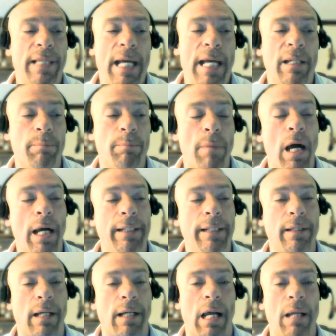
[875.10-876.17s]
With that in
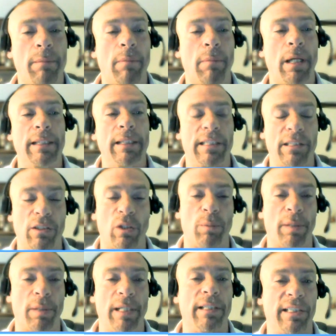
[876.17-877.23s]
mind, I might
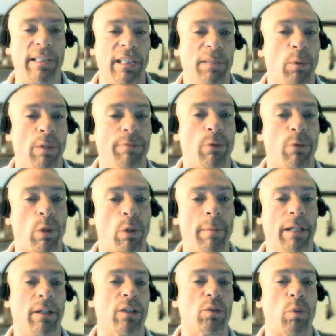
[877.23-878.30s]
still place a 6.4
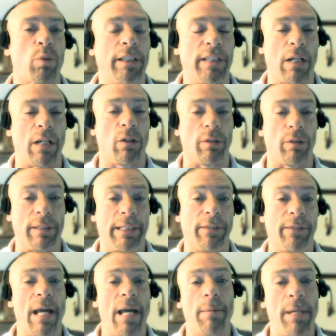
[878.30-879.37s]
megahertz wide channel
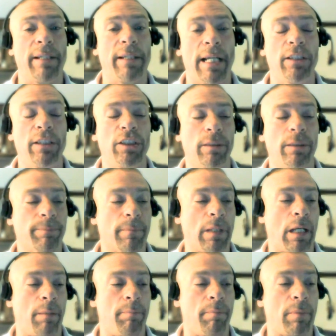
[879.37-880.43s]
near that band edge.
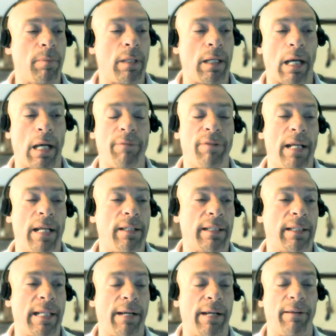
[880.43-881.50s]
I've
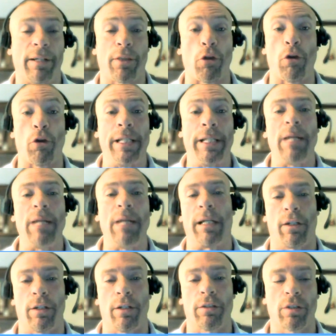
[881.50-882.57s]
had a carry at 38
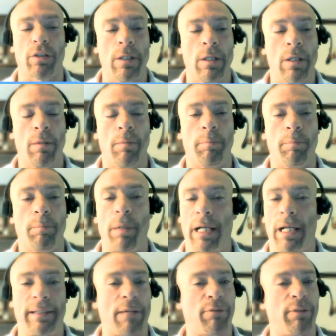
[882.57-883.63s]
megahertz, but
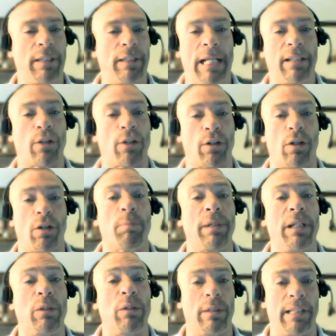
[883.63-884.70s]
I definitely had to turn on
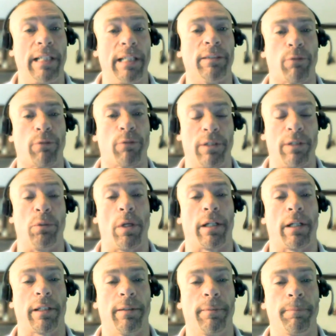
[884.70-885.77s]
pre-equalization for it to
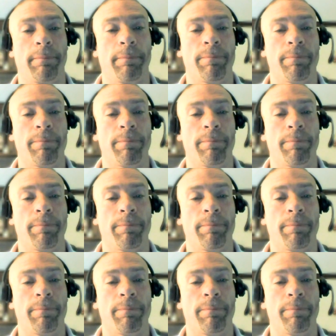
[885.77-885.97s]
work.